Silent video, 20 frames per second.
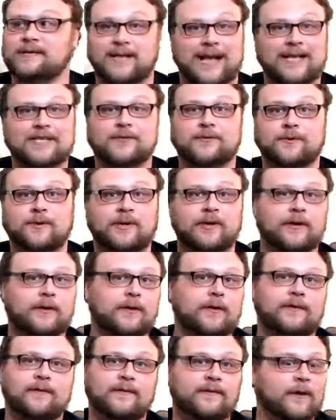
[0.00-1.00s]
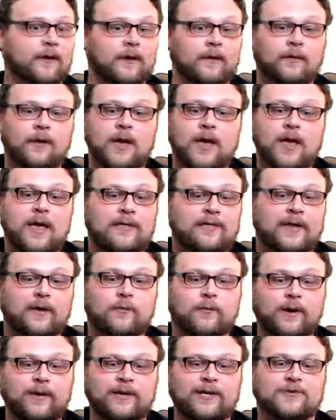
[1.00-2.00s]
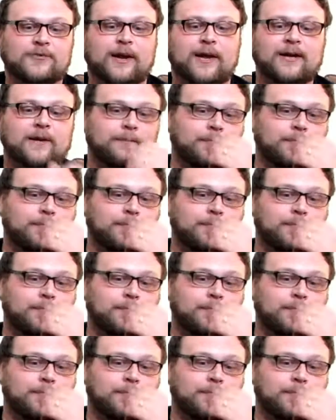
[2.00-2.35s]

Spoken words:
That's really good. So they really tried